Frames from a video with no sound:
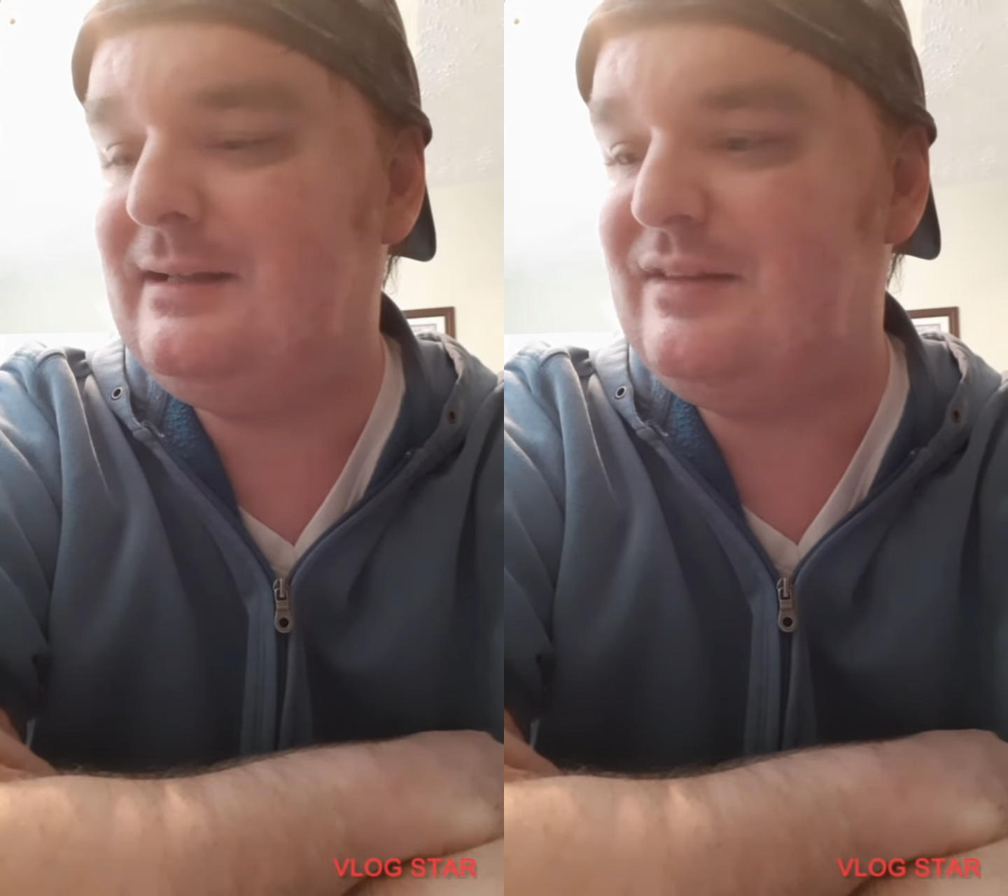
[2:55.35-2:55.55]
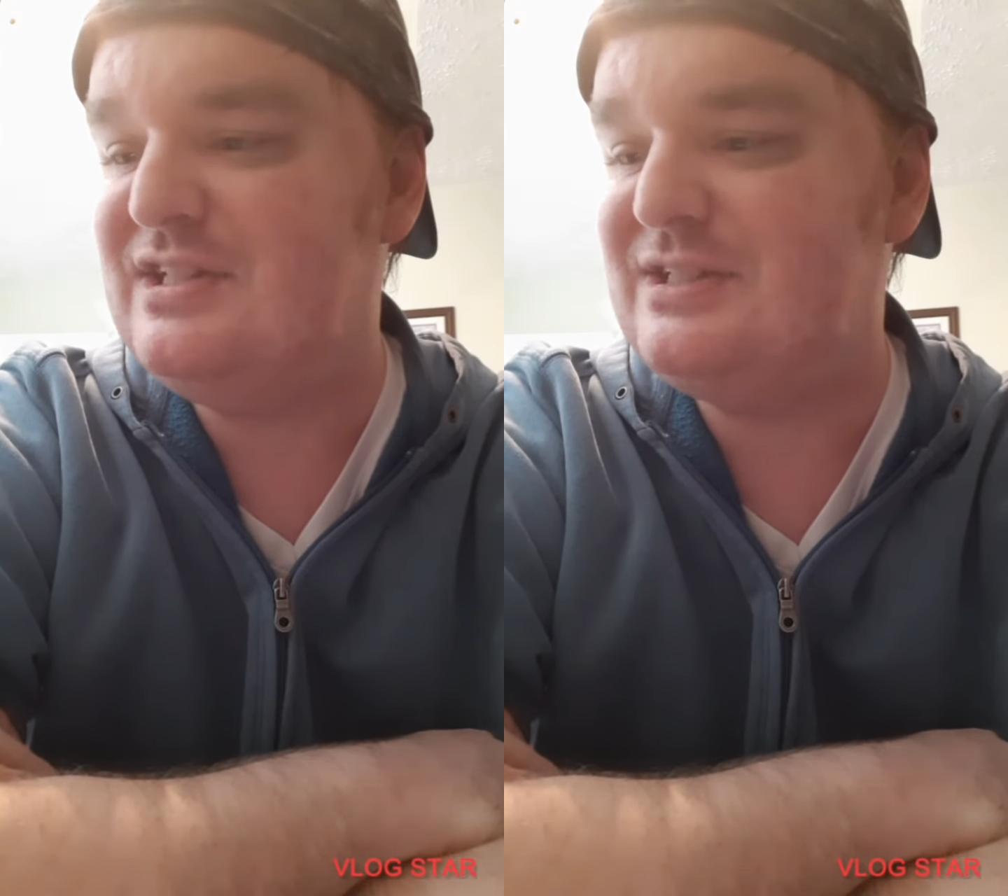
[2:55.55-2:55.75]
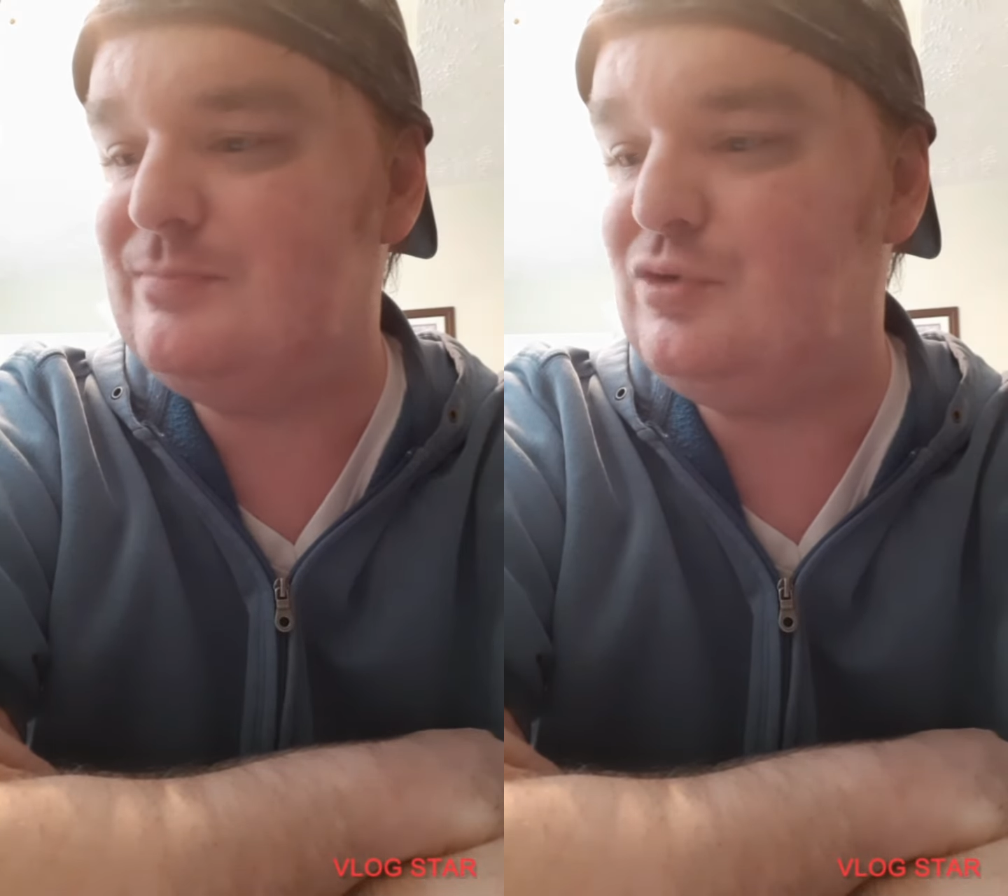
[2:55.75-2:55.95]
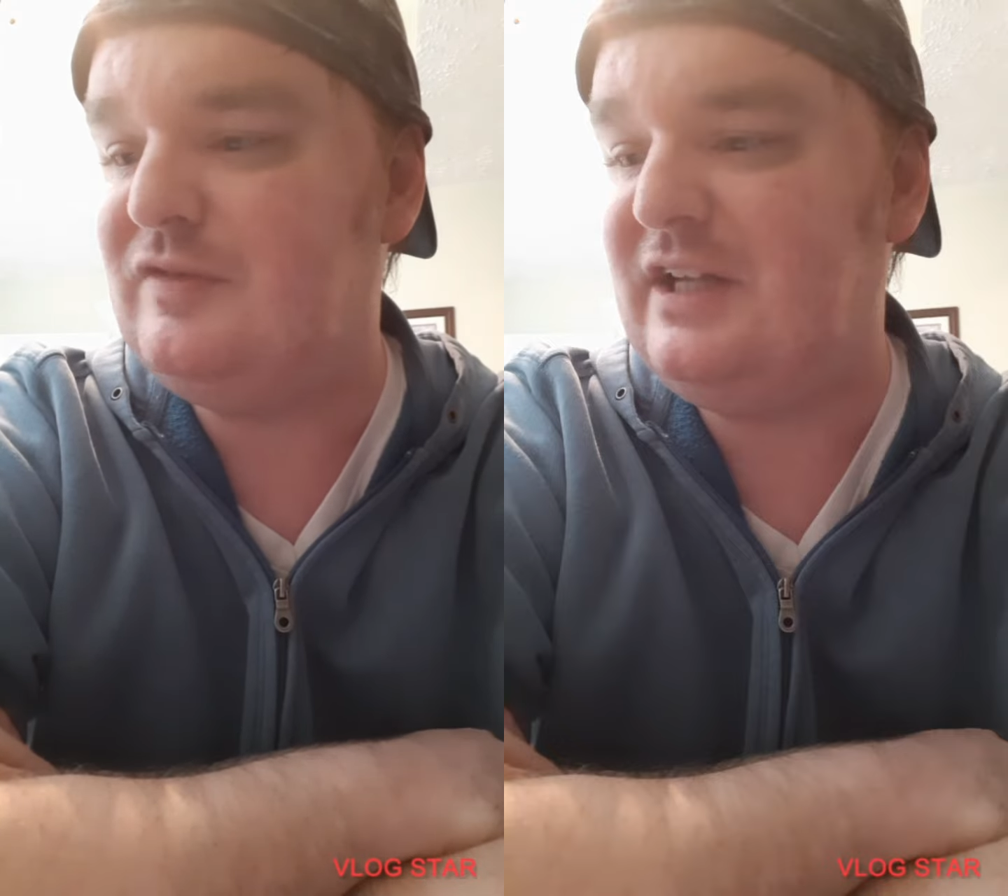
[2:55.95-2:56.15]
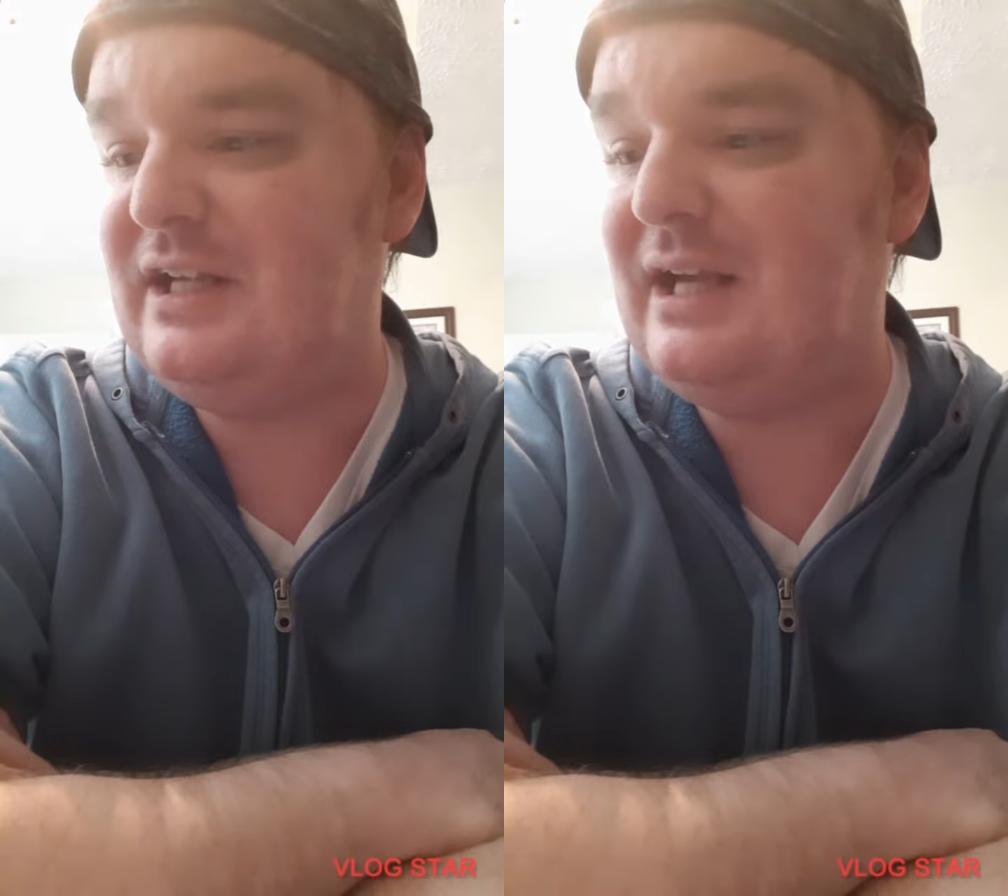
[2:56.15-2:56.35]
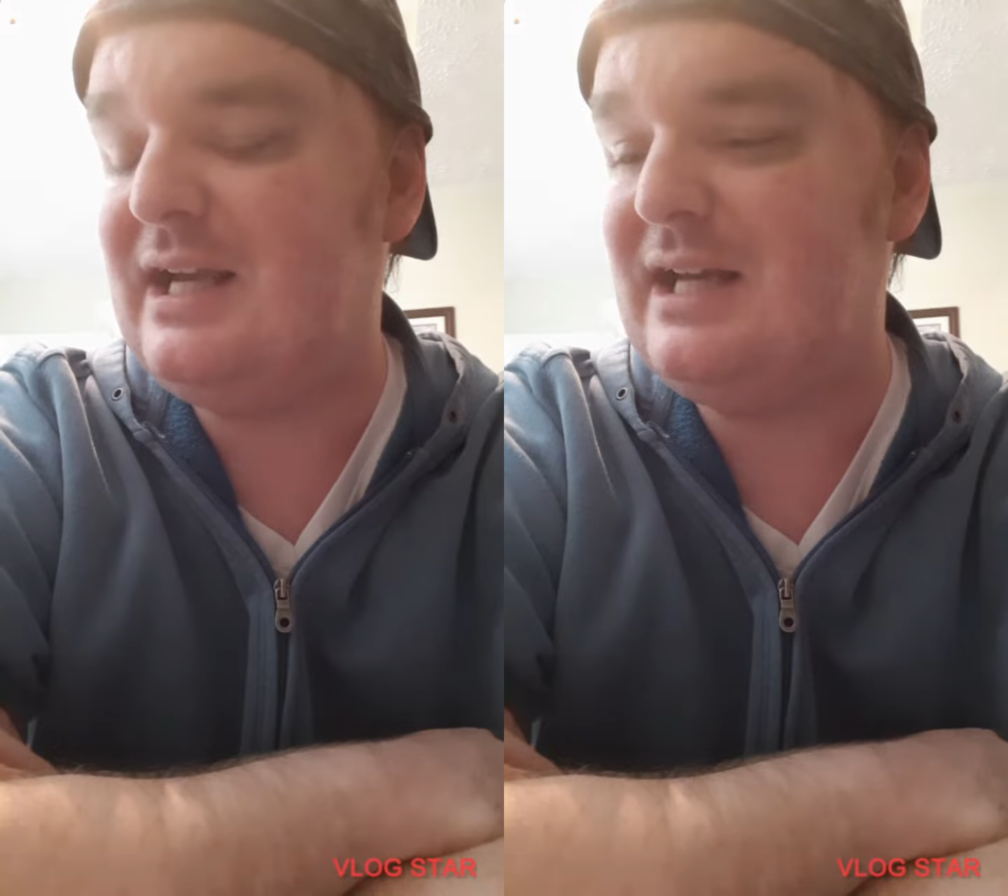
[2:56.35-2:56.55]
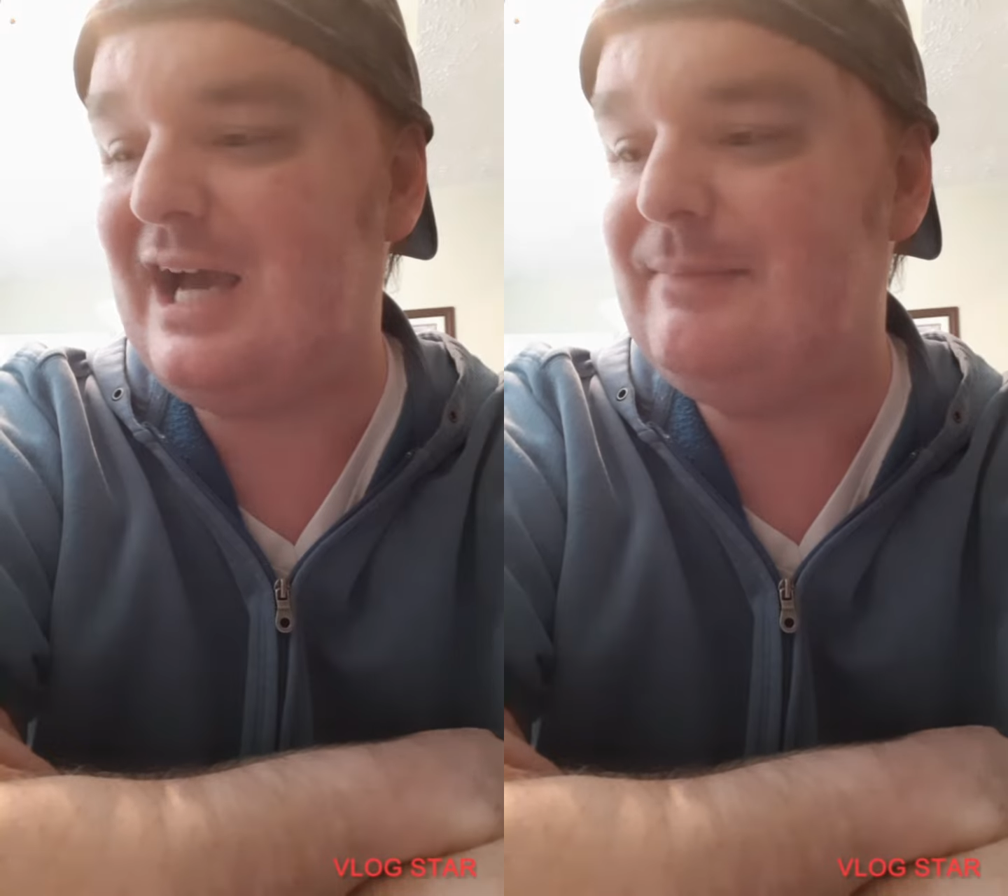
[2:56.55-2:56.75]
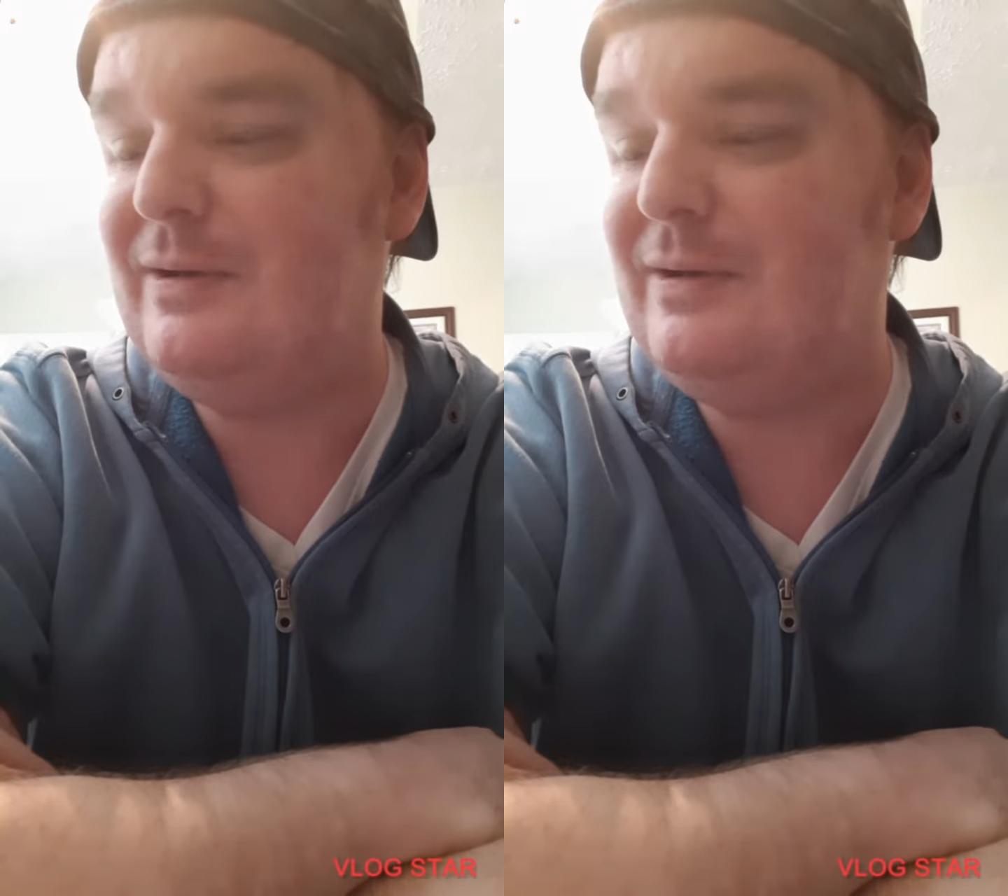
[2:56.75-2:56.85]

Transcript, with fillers: this movie, and I'd